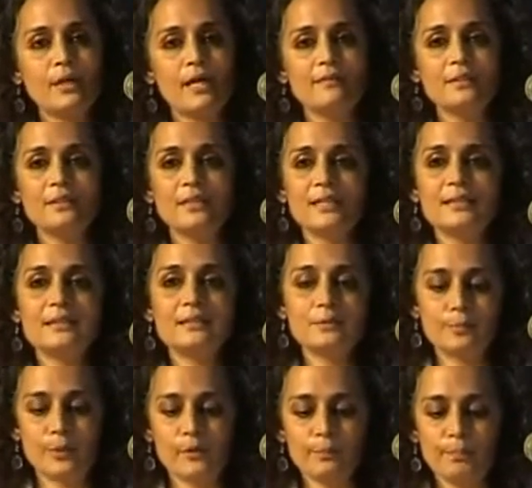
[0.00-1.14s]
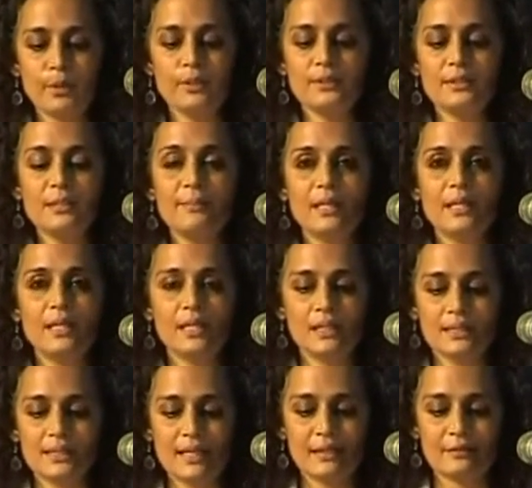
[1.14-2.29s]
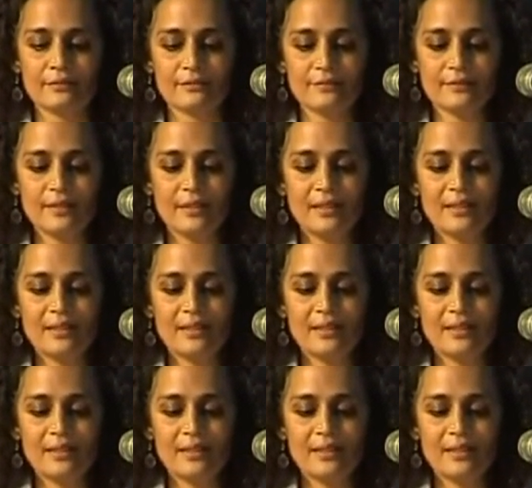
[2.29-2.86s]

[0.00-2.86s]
privatizes policy making itself.